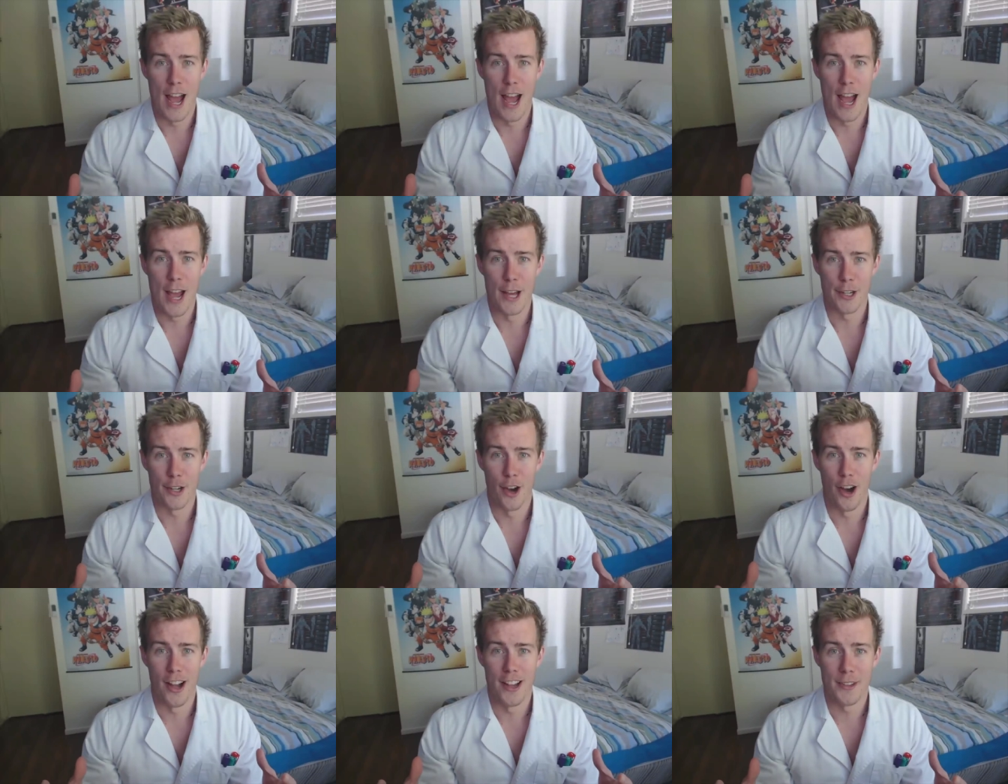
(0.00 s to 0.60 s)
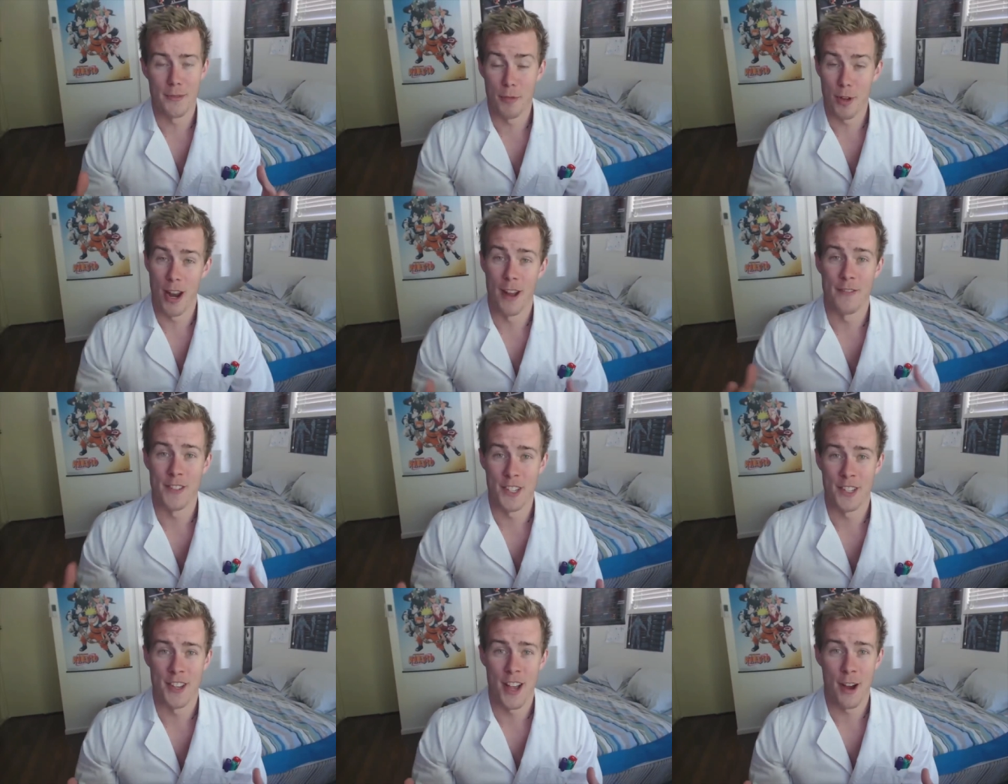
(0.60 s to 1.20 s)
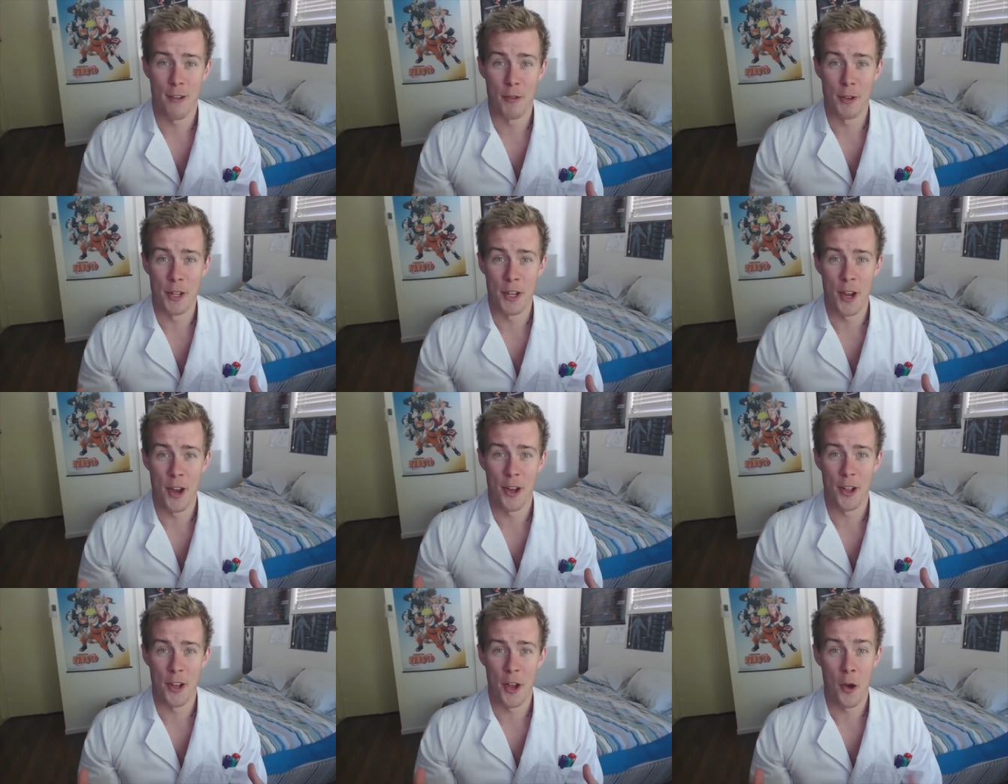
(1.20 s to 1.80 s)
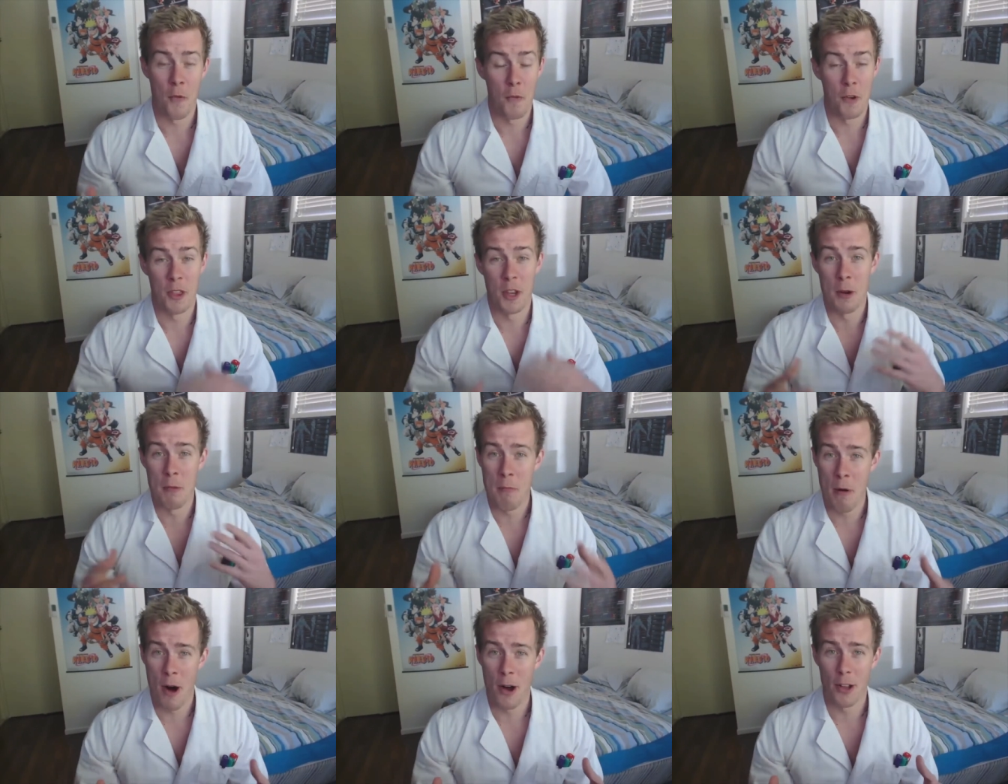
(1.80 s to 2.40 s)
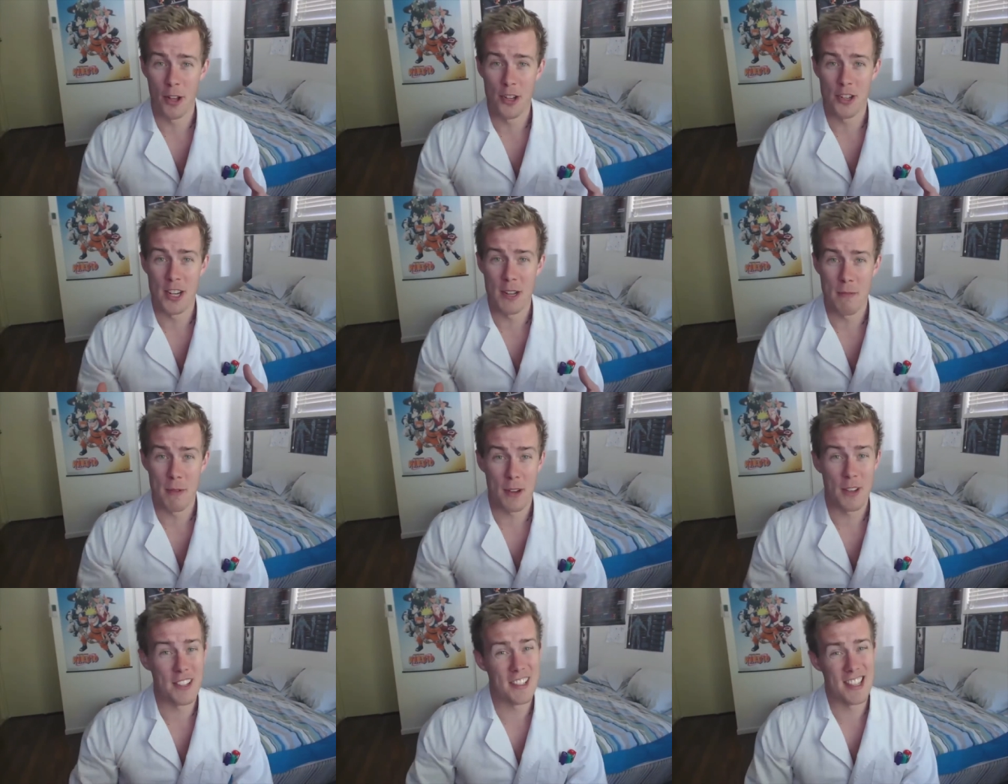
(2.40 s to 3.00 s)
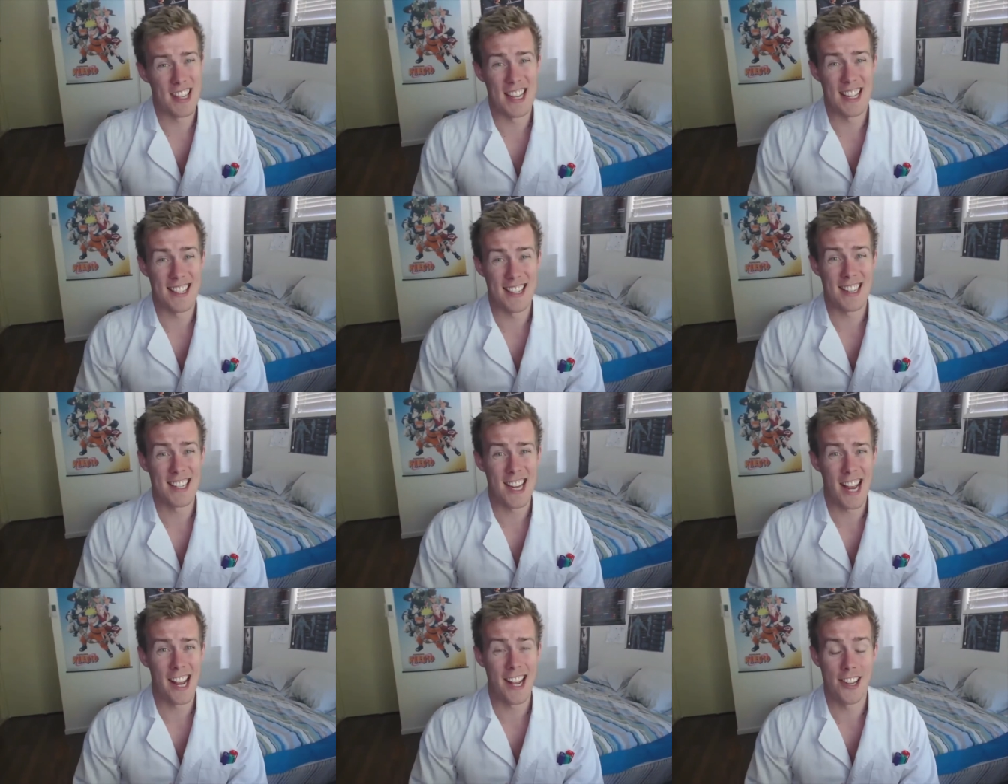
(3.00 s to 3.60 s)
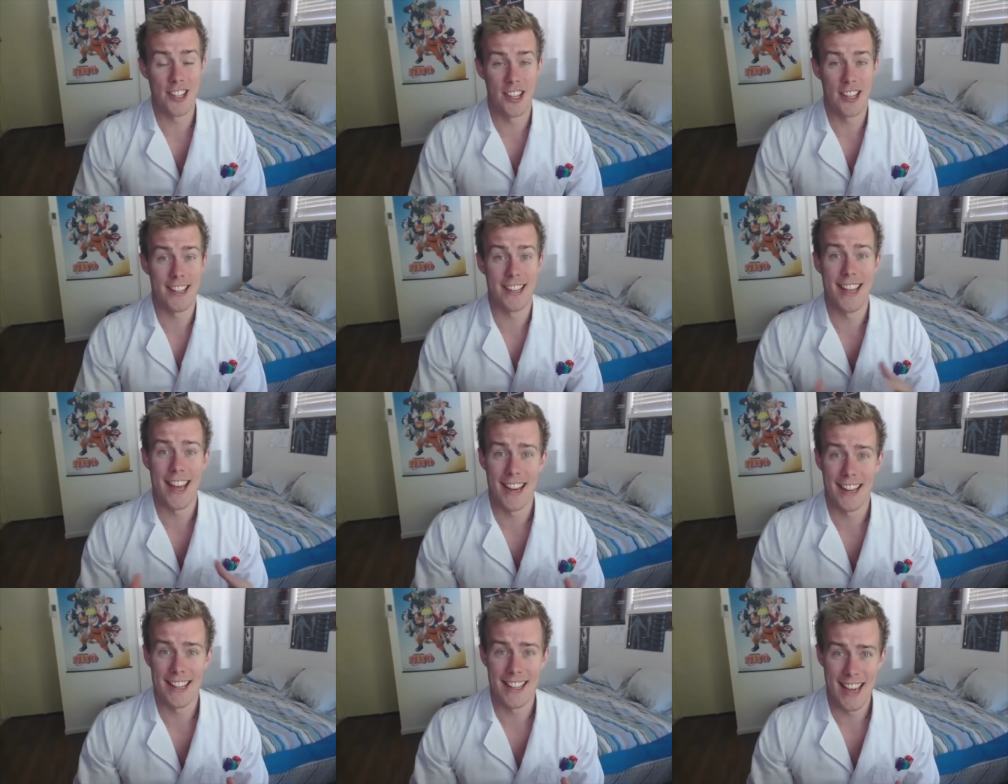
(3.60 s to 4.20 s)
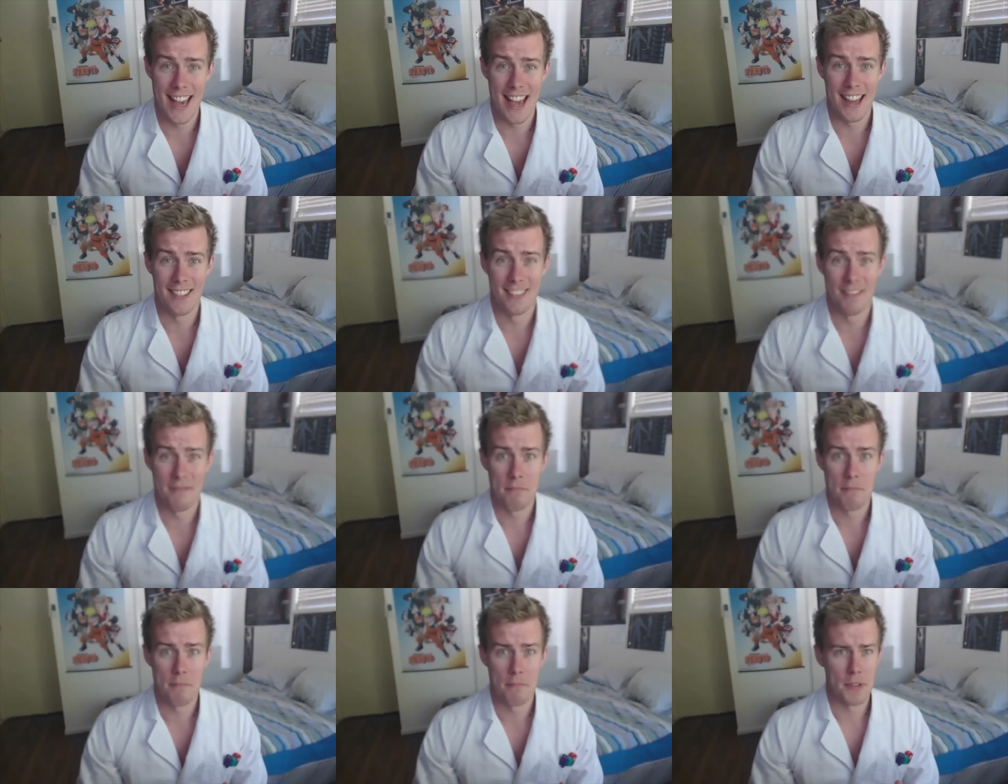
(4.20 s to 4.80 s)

Hey guys, I'm gonna have to start really early on with an apology because things are changing yet again,